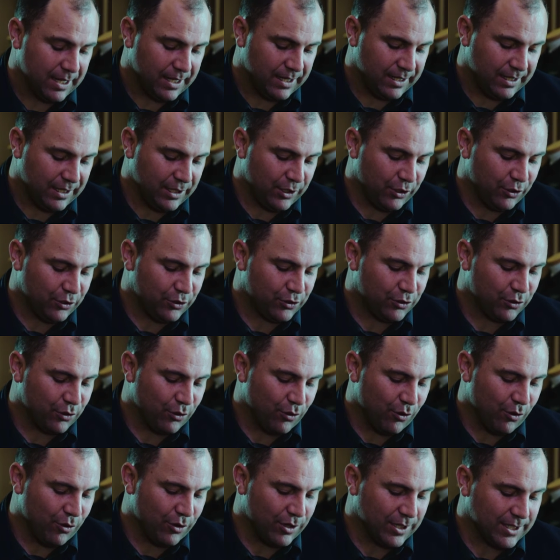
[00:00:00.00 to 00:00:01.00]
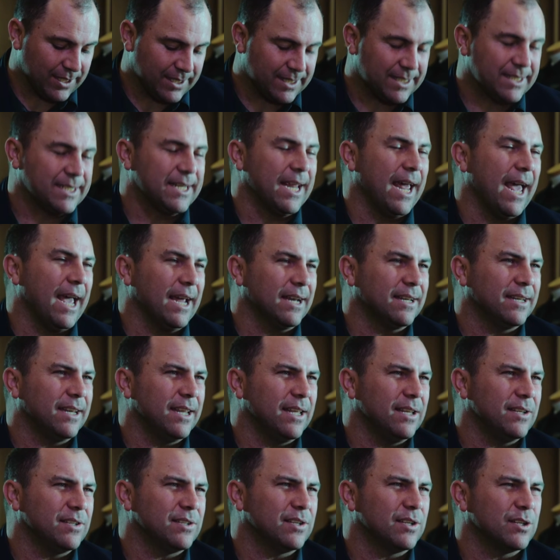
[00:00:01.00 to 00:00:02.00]
do you talk
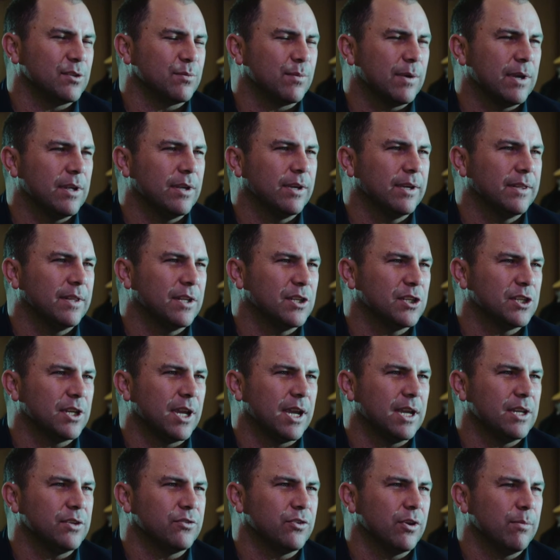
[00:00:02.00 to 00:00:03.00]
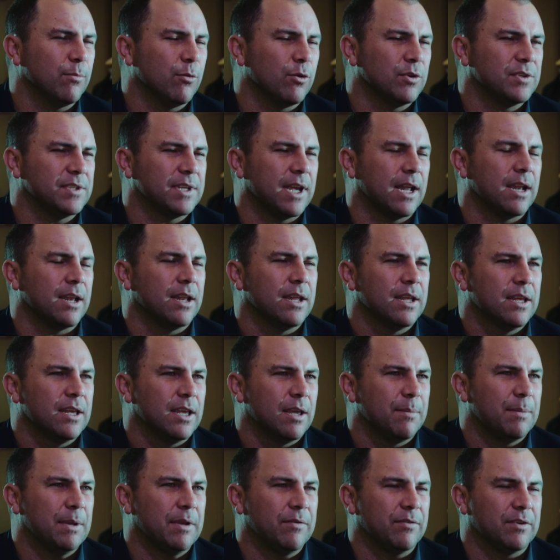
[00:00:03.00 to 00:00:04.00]
tactics as well in the change room, or is that
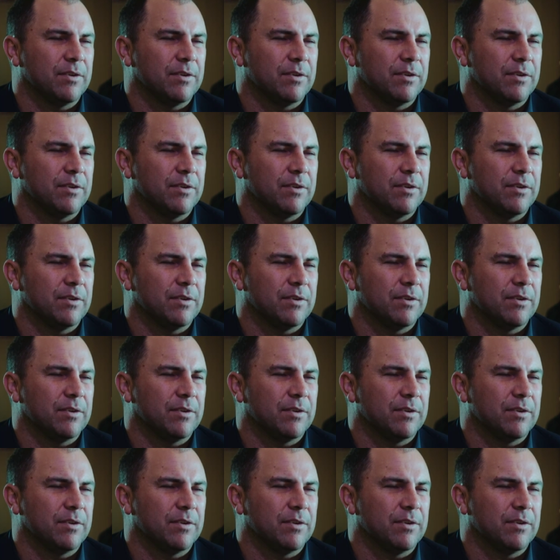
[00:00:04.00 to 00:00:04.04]
a bit of a